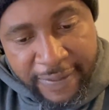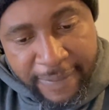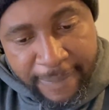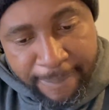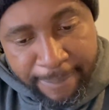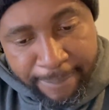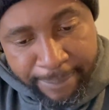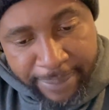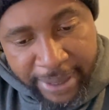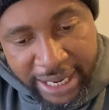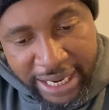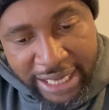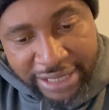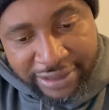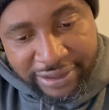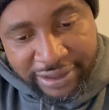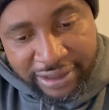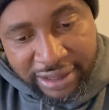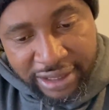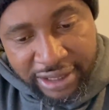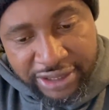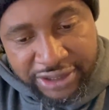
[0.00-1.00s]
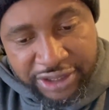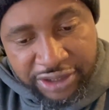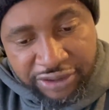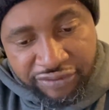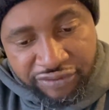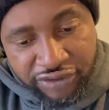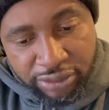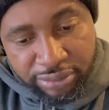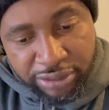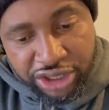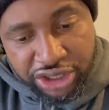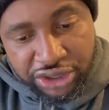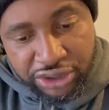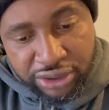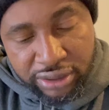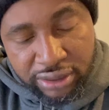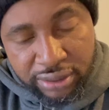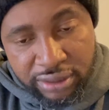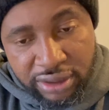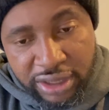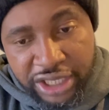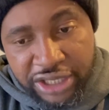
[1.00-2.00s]
Bad List
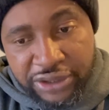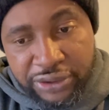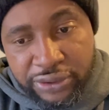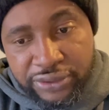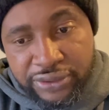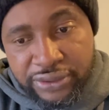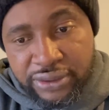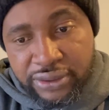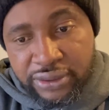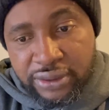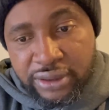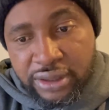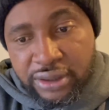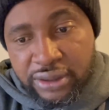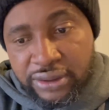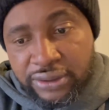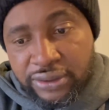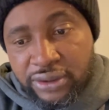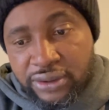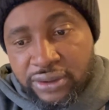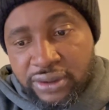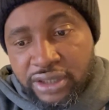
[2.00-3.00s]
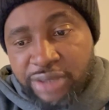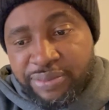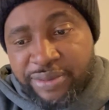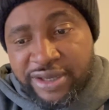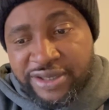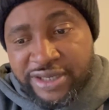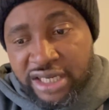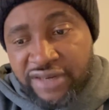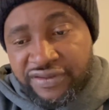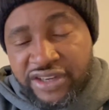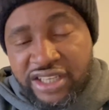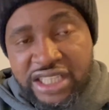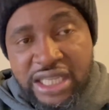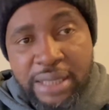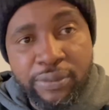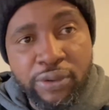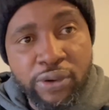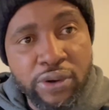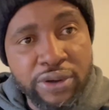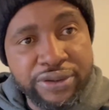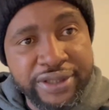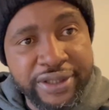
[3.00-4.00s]
Information. Take note, the DBS certificate I'm
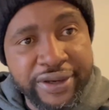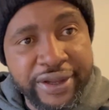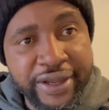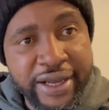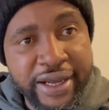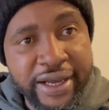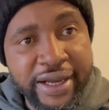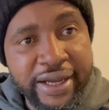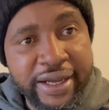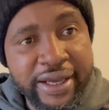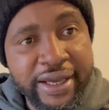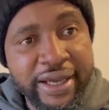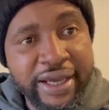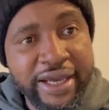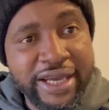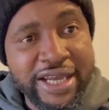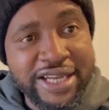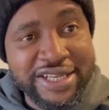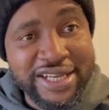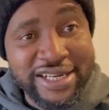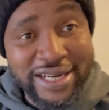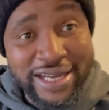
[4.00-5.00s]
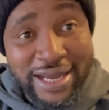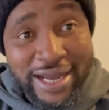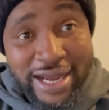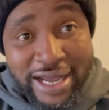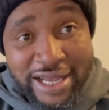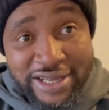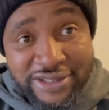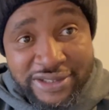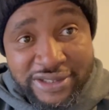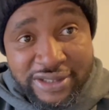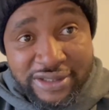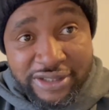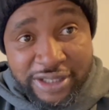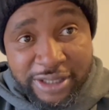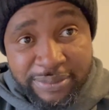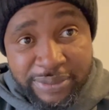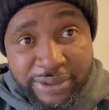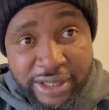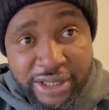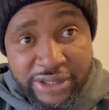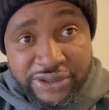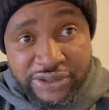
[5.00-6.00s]
holding here is an enhanced
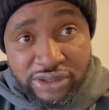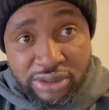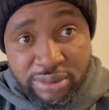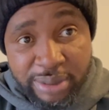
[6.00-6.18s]
DBS.